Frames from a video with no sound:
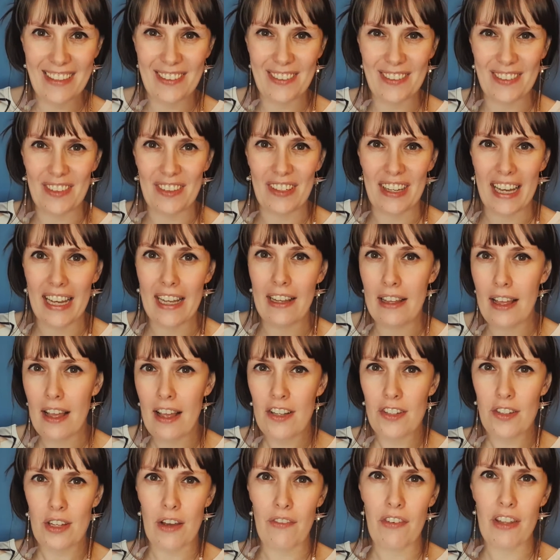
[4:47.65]
Okay,
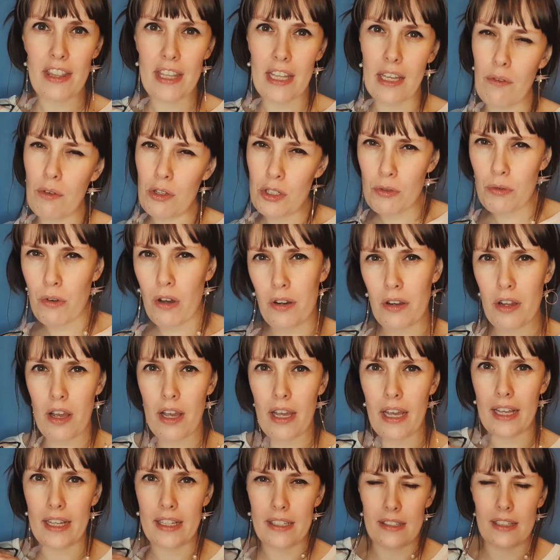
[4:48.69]
so have a think, which one
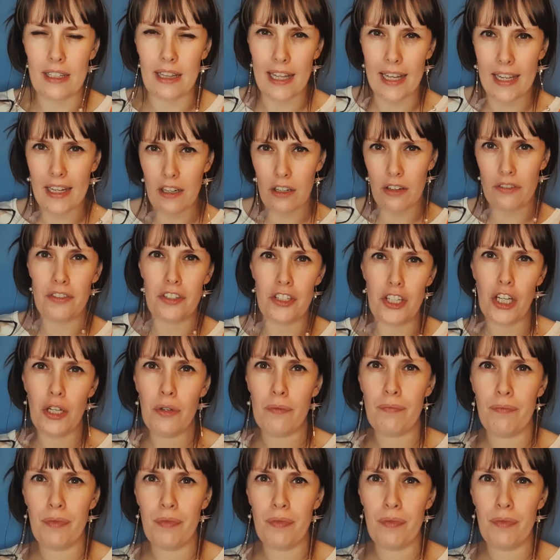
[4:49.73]
is the lighter of the two?